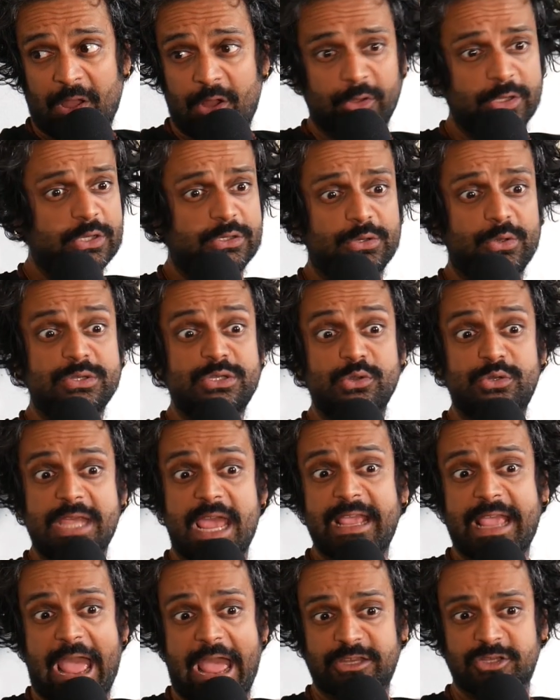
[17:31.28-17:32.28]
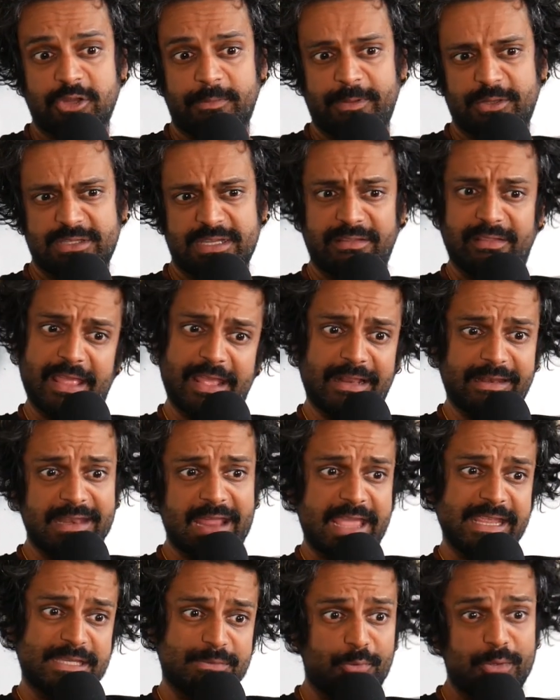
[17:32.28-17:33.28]
All you do is you take attributes and like,
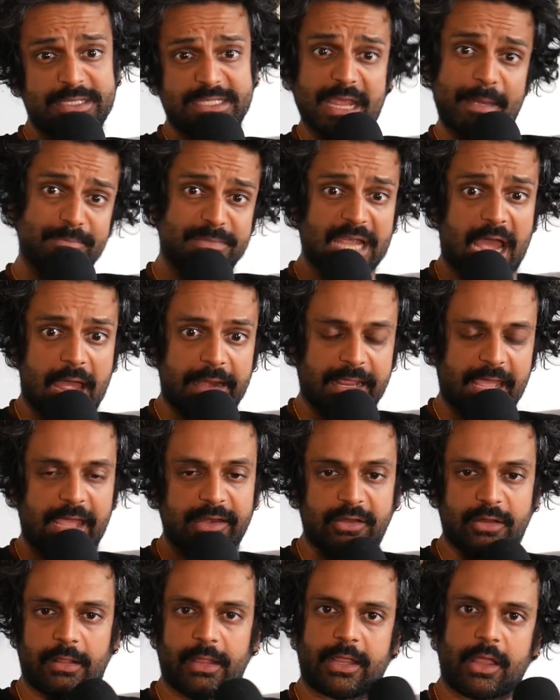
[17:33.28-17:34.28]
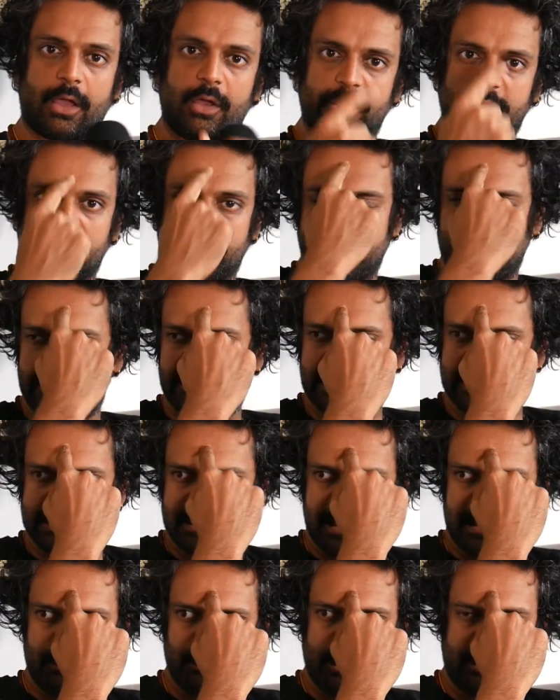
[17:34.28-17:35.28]
nice, what's up, Dodhead? You're like, oh, you mean this
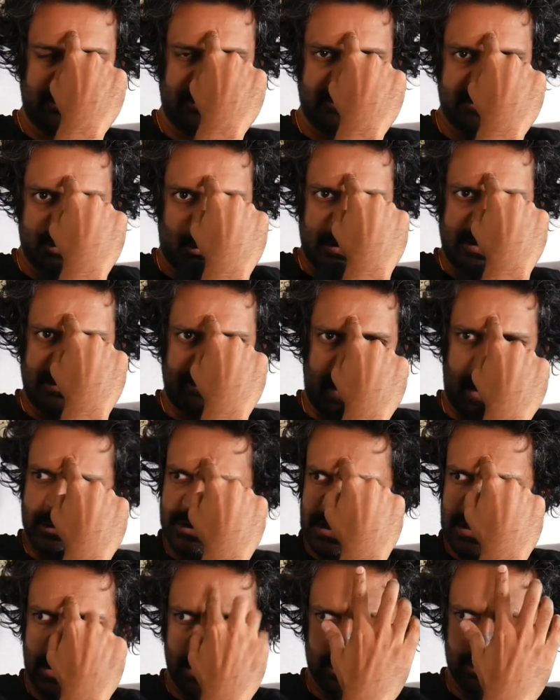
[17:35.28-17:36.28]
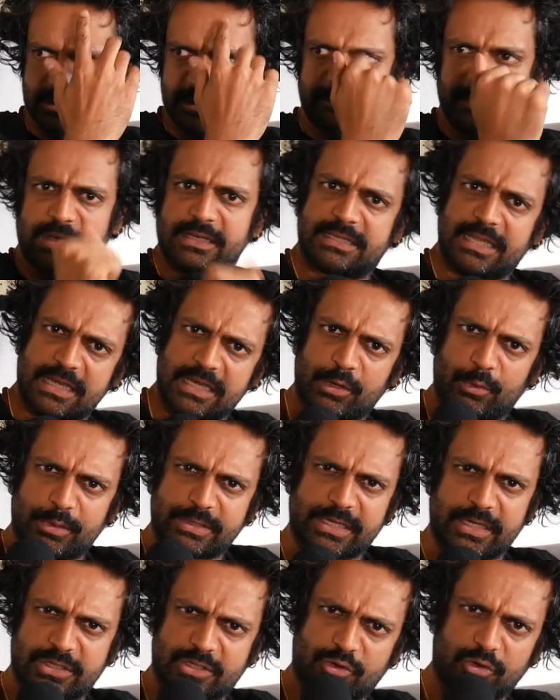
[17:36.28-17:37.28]
thing with 20,000 years of
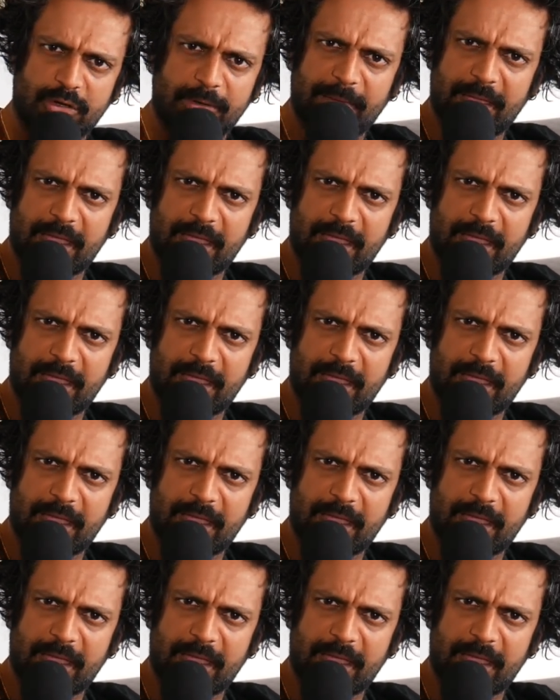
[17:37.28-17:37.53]
continuous history